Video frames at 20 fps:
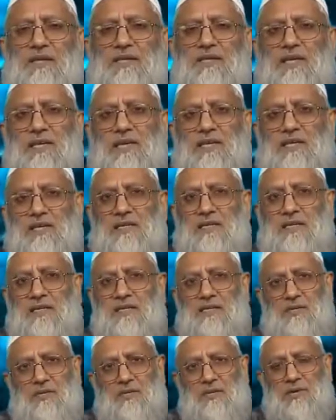They
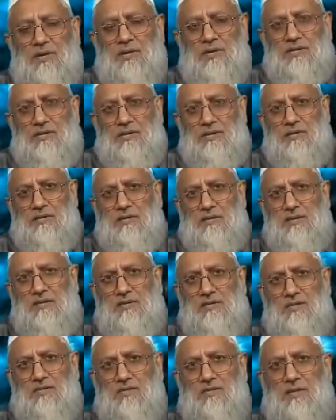need your
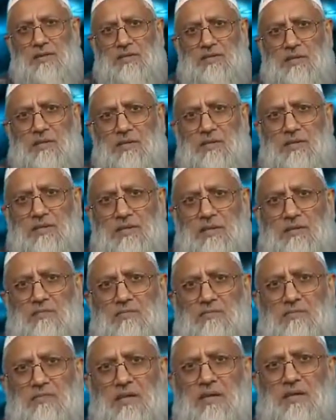assistance. So assist
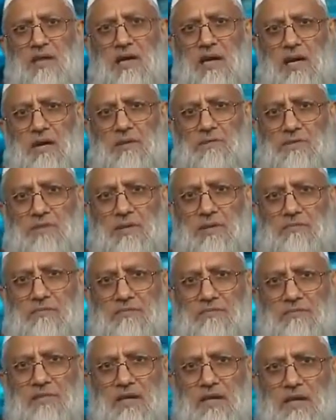them and help
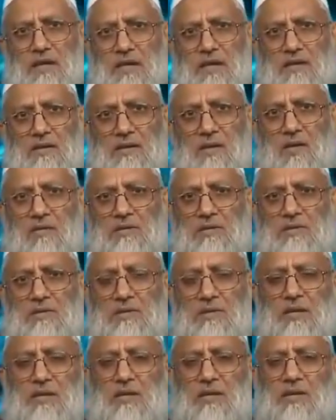them. Don't
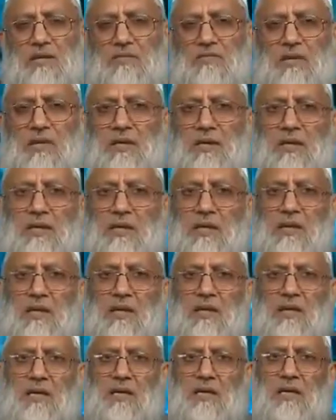say even
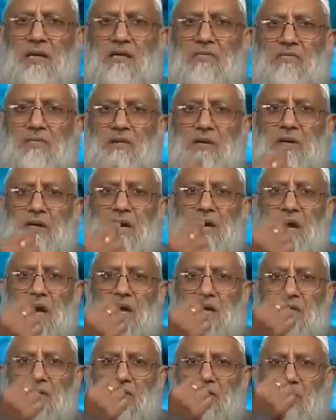a word
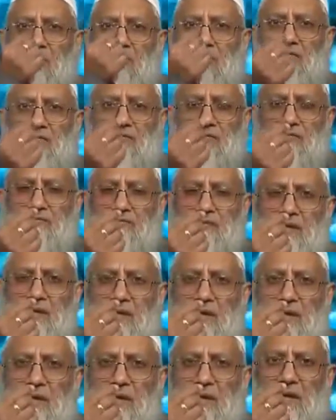like "uff."
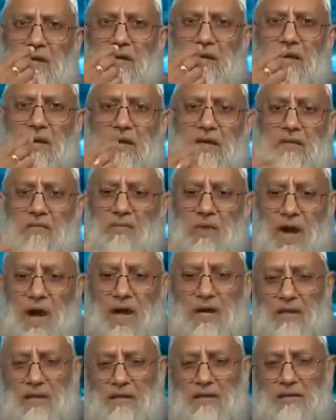Yani,
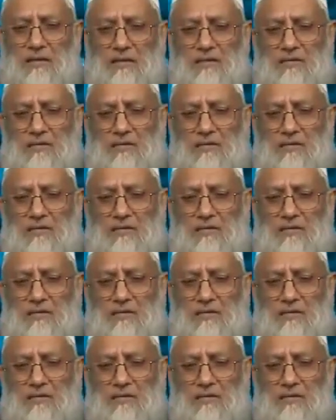why?